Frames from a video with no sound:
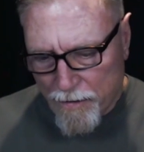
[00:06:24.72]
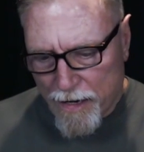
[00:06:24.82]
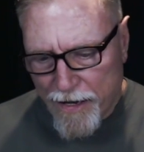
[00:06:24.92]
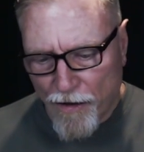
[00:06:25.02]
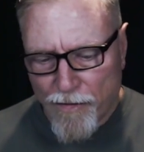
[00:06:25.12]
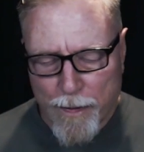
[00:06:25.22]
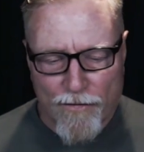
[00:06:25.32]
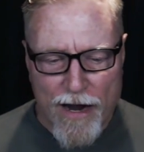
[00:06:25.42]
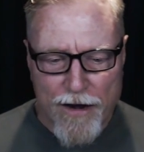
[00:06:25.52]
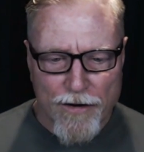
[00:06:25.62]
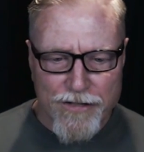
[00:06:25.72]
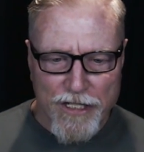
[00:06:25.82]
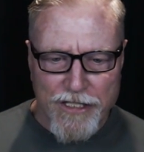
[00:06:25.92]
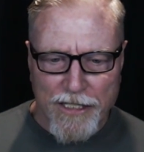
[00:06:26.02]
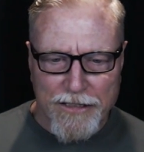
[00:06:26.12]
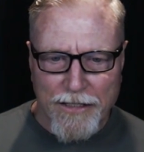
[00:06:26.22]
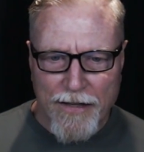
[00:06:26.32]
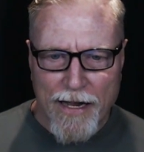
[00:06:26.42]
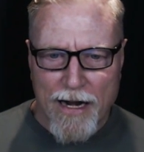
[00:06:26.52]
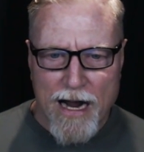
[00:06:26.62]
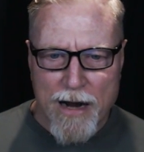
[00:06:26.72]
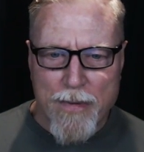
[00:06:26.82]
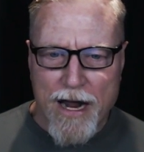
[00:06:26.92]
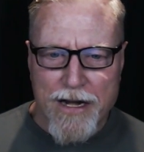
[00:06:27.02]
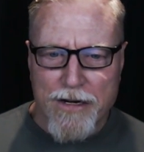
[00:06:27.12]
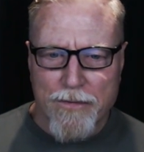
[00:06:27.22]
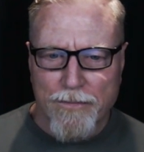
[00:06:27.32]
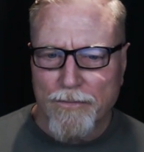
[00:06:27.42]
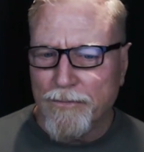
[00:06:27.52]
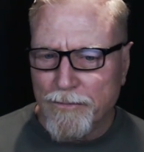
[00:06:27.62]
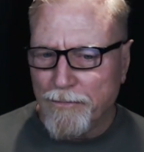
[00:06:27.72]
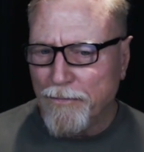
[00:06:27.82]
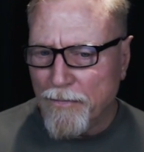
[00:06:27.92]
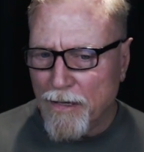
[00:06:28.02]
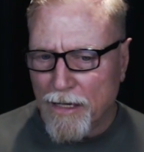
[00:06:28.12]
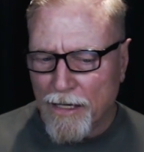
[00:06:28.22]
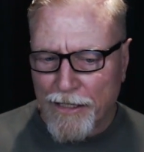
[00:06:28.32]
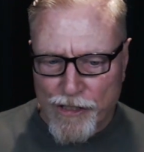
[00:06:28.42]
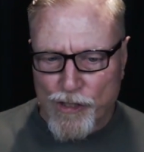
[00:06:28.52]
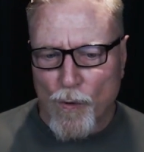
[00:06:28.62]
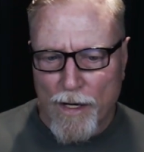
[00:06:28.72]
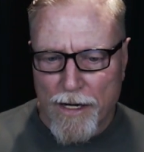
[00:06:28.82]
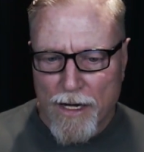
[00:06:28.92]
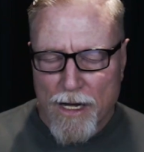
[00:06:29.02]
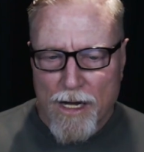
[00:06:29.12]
a health provider suggested that I might enjoy